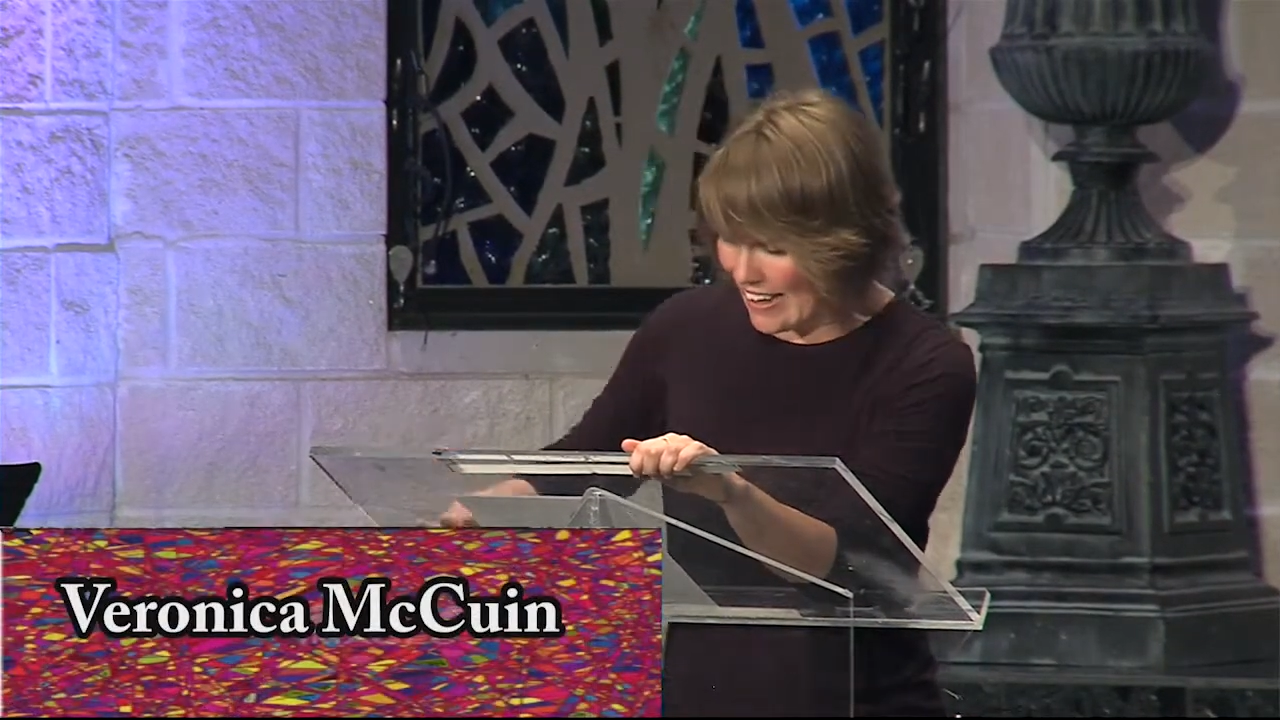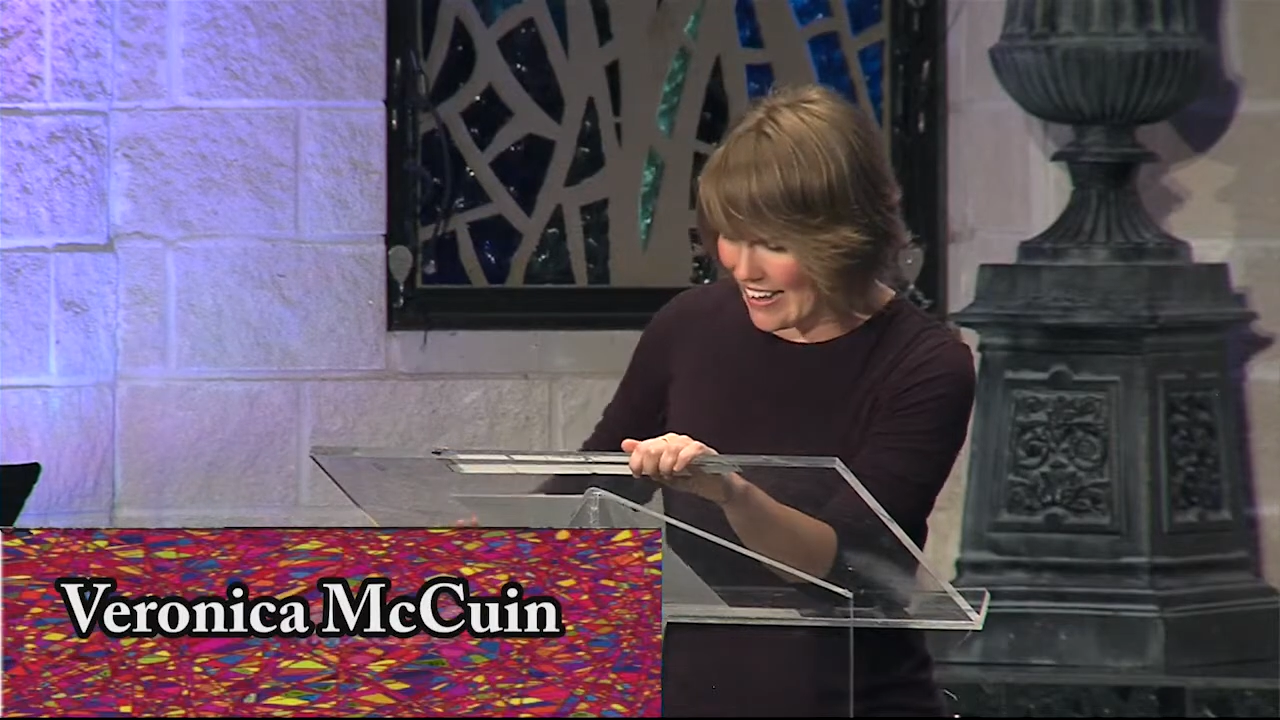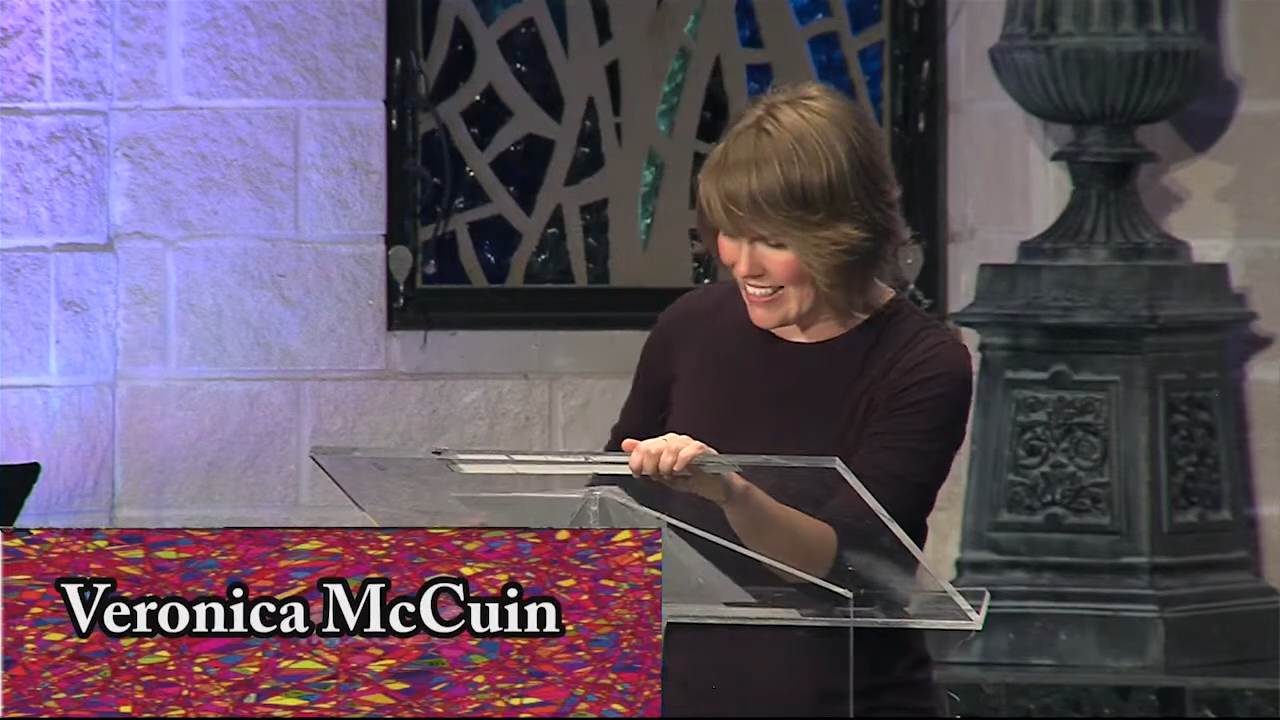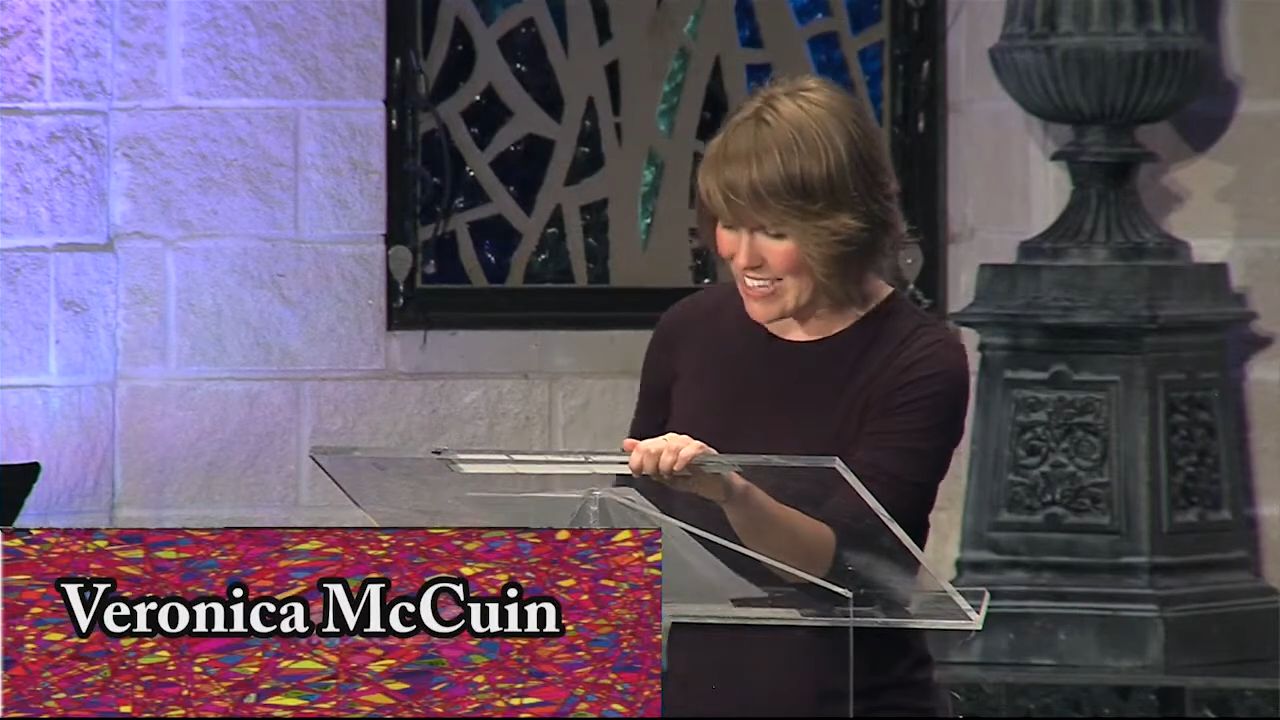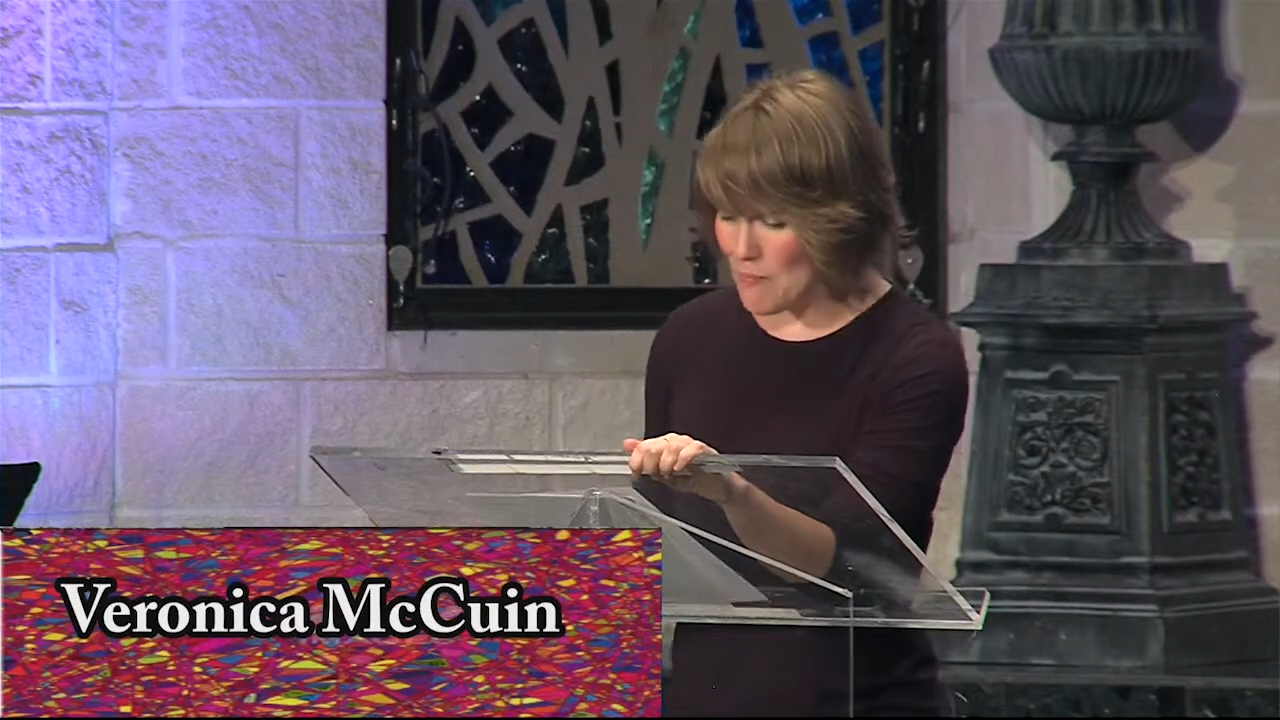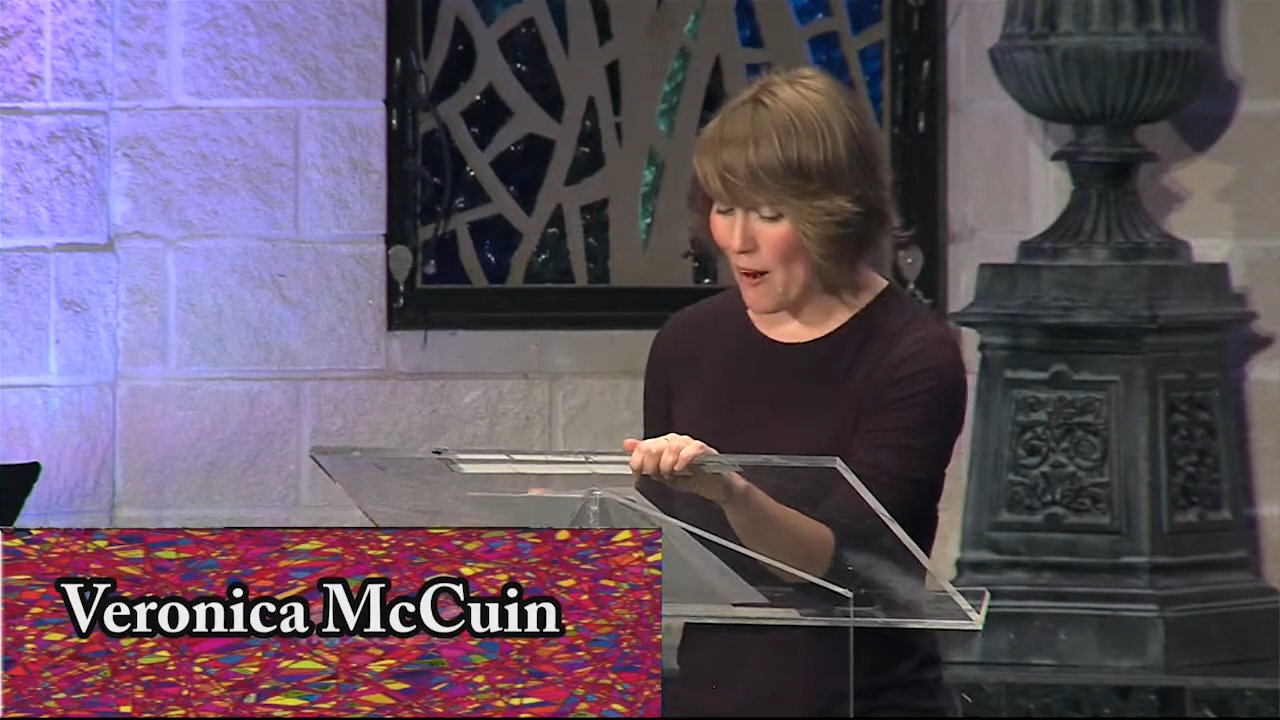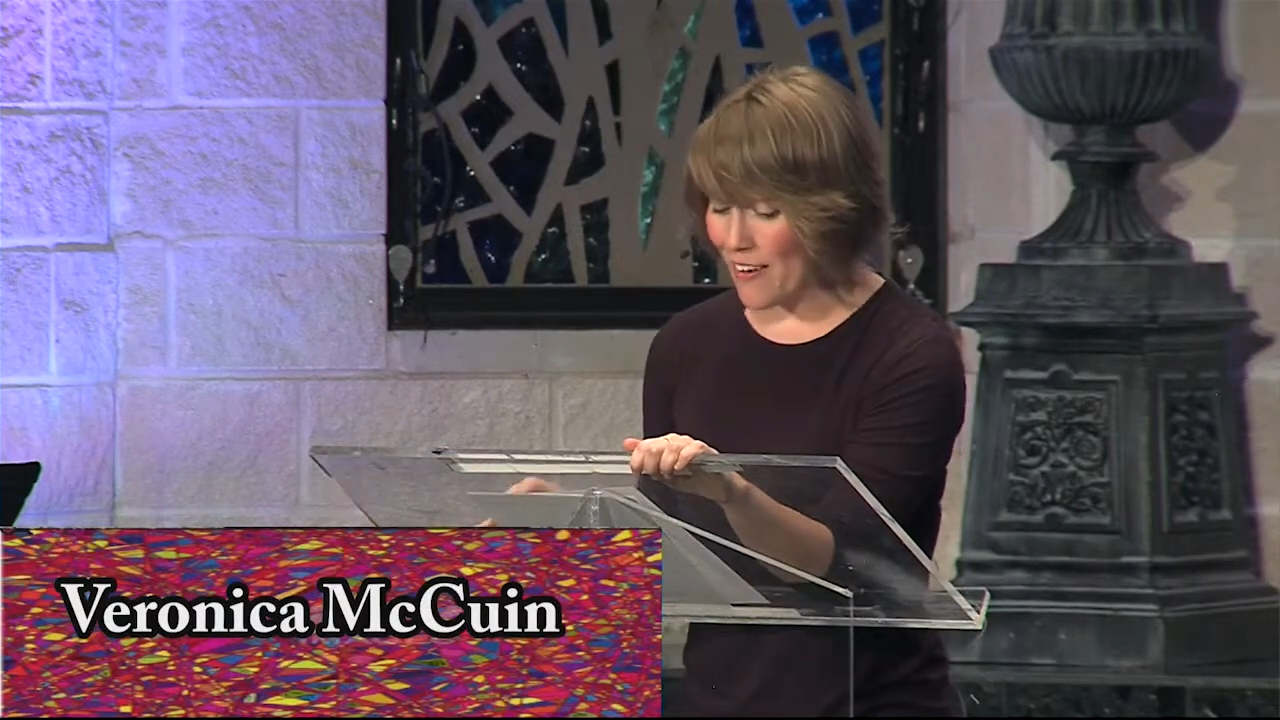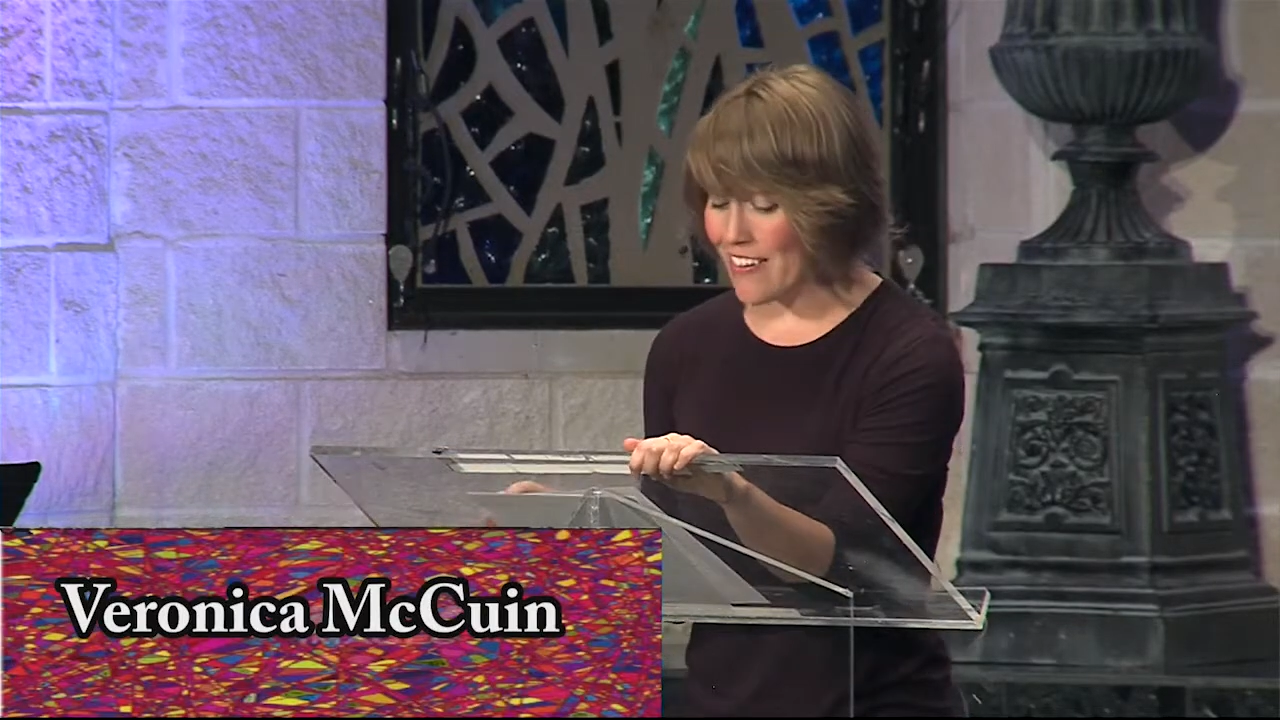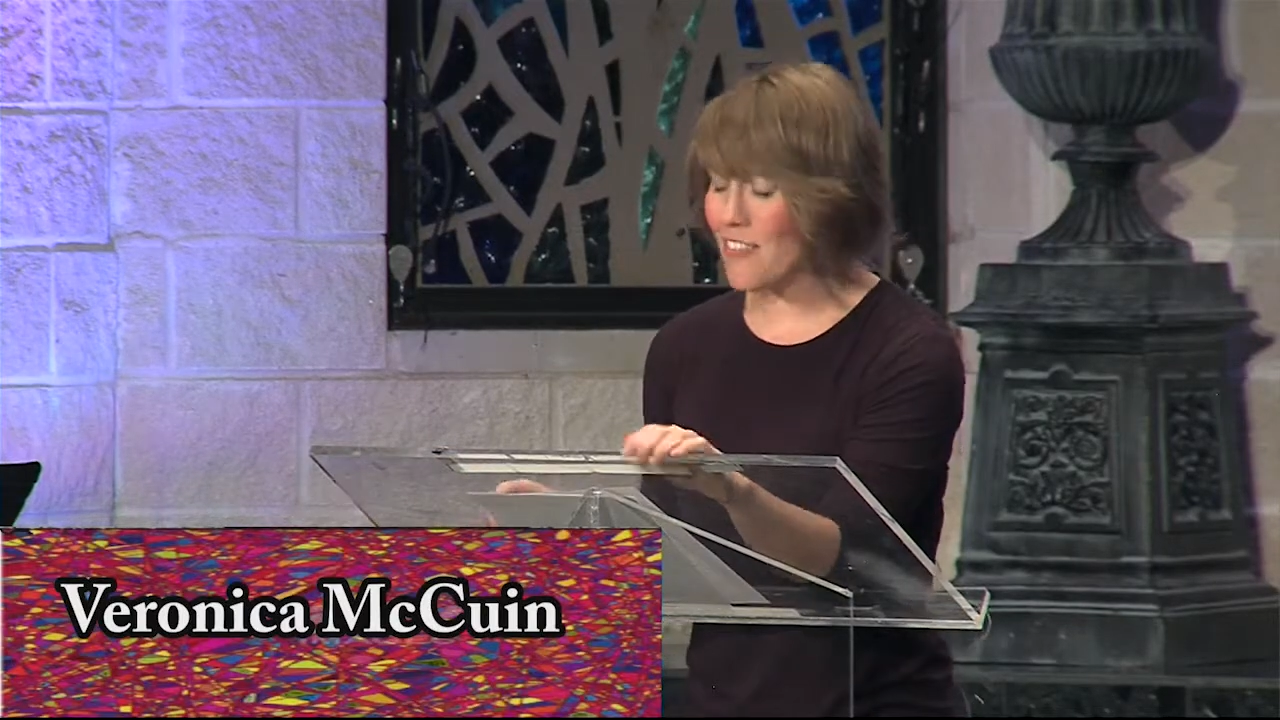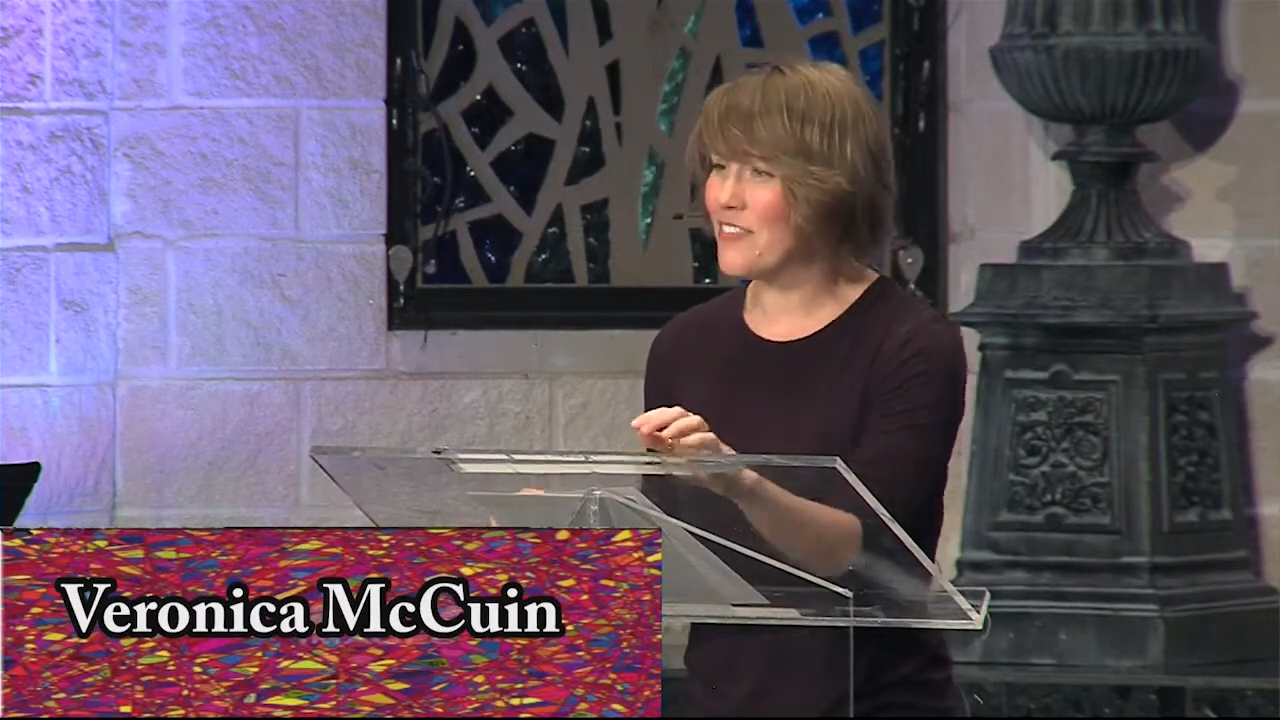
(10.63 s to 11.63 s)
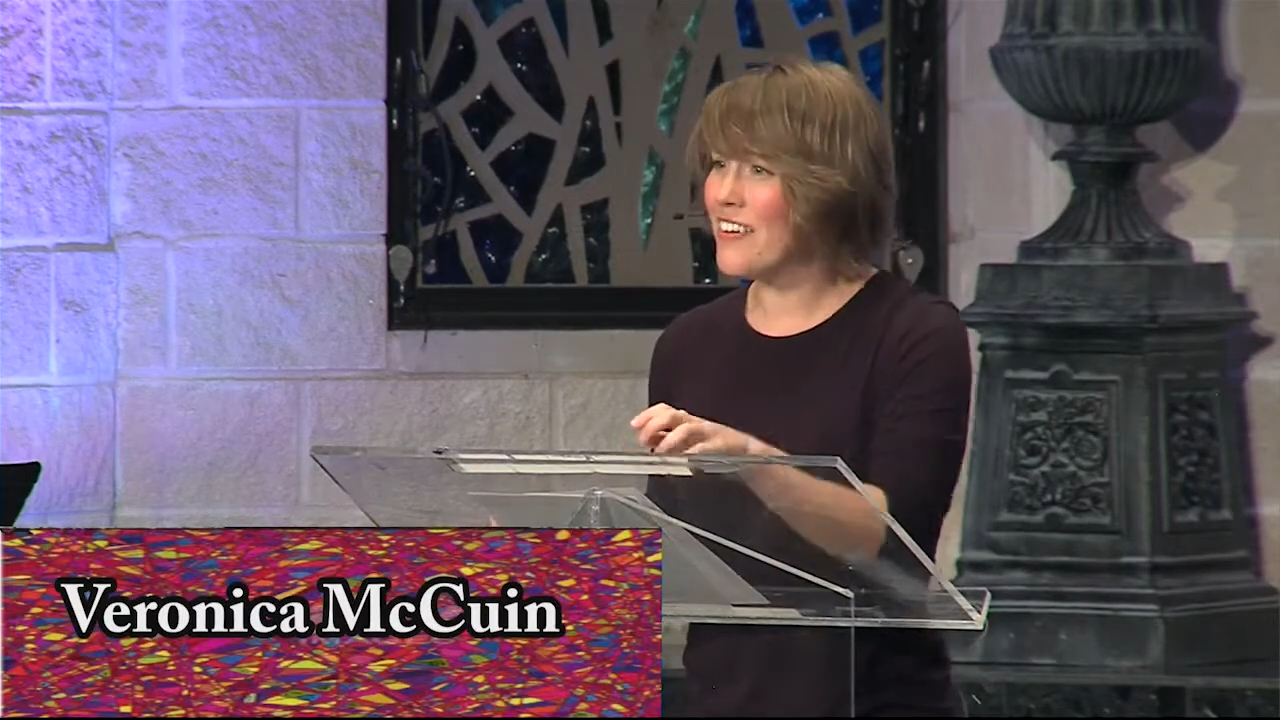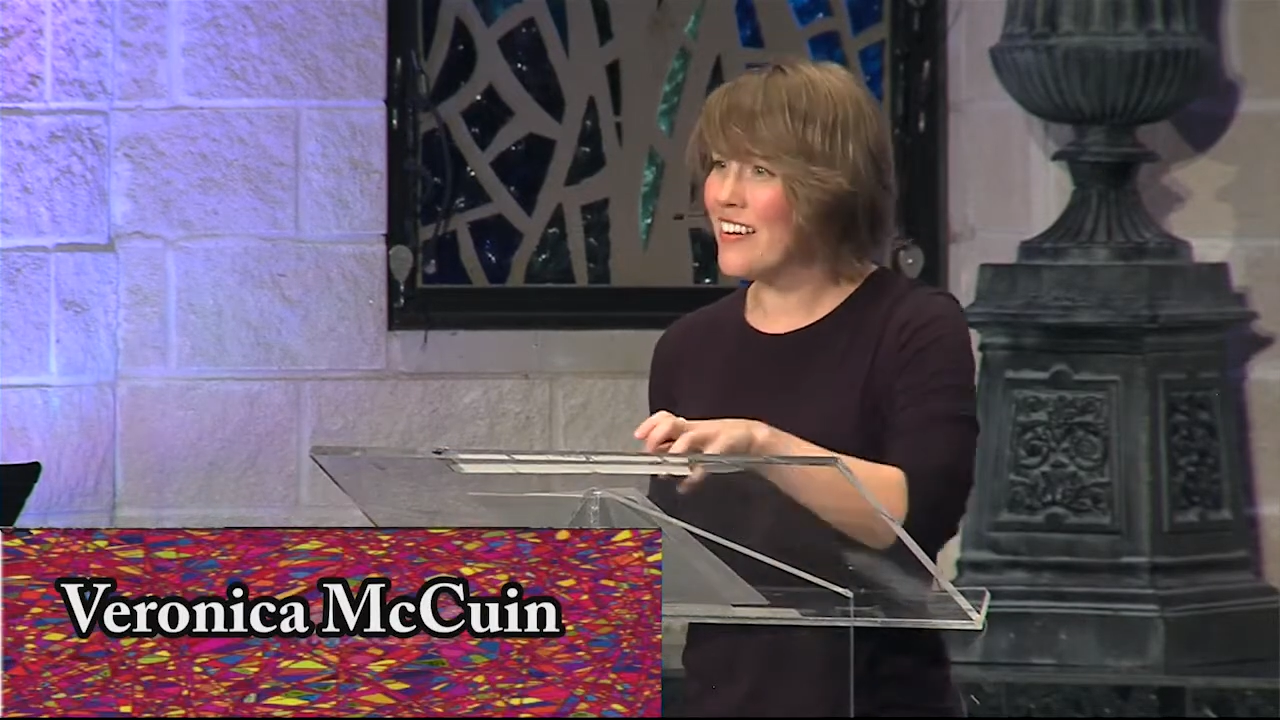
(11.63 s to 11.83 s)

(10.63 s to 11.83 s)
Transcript: that's part of